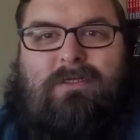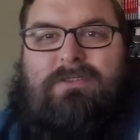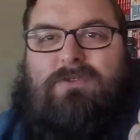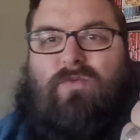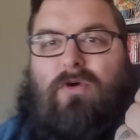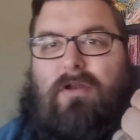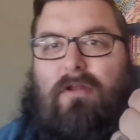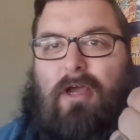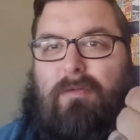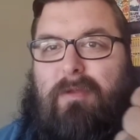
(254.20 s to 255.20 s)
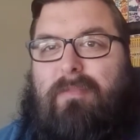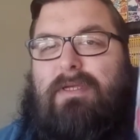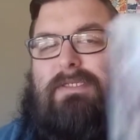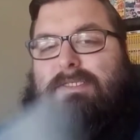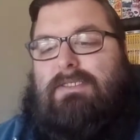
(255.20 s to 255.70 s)
Just one
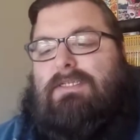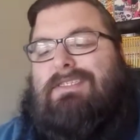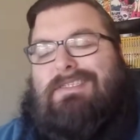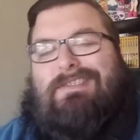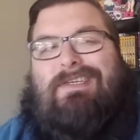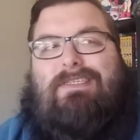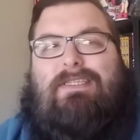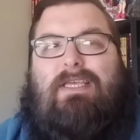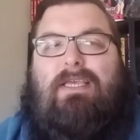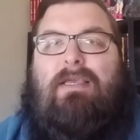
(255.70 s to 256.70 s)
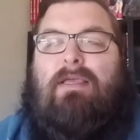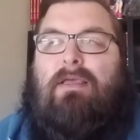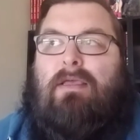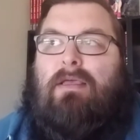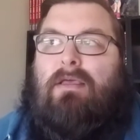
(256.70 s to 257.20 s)
omnibus, because it's just
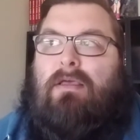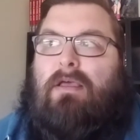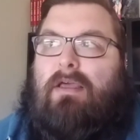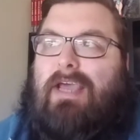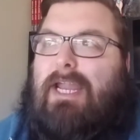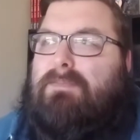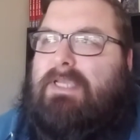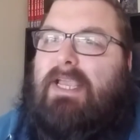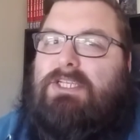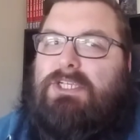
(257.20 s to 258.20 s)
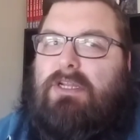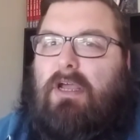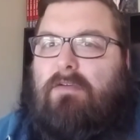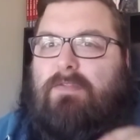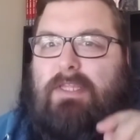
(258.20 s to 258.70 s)
an adaptation
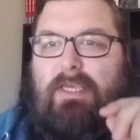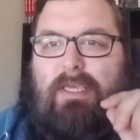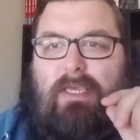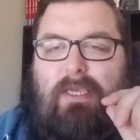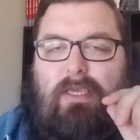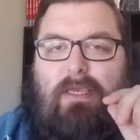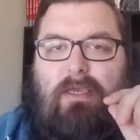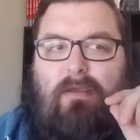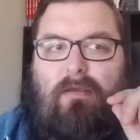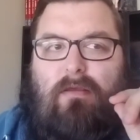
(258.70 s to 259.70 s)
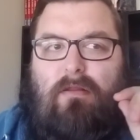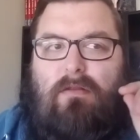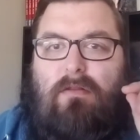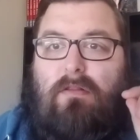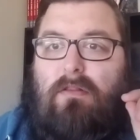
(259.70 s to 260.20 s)
of the
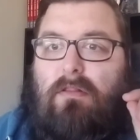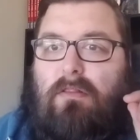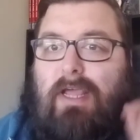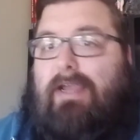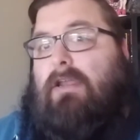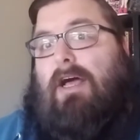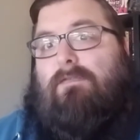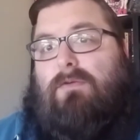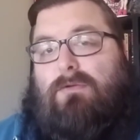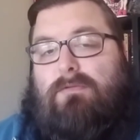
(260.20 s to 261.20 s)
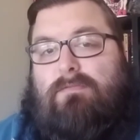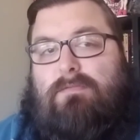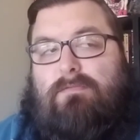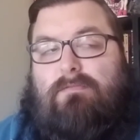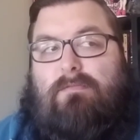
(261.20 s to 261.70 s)
light novel
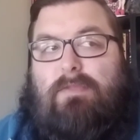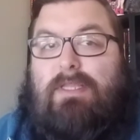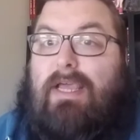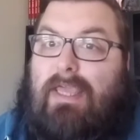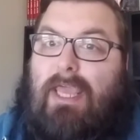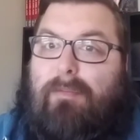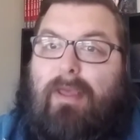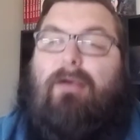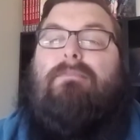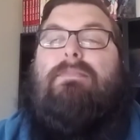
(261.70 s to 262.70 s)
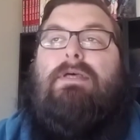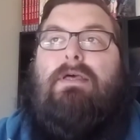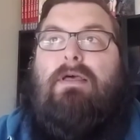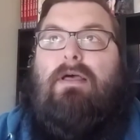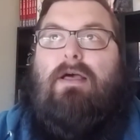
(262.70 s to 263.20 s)
that came out
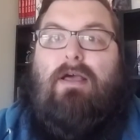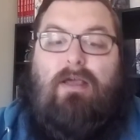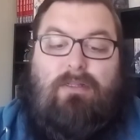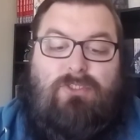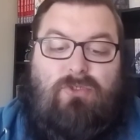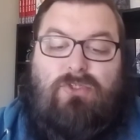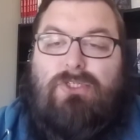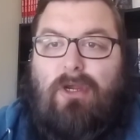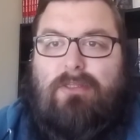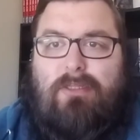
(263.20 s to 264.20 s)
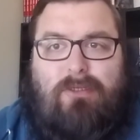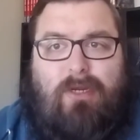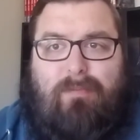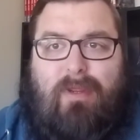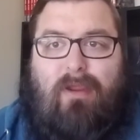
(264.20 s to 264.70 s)
to start the
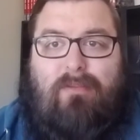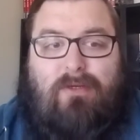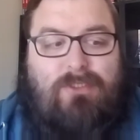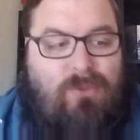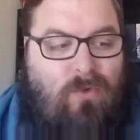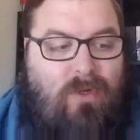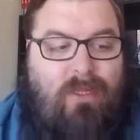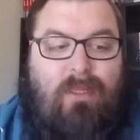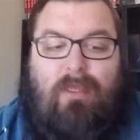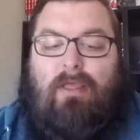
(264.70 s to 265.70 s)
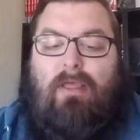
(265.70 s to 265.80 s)
Dirty Pair in their story.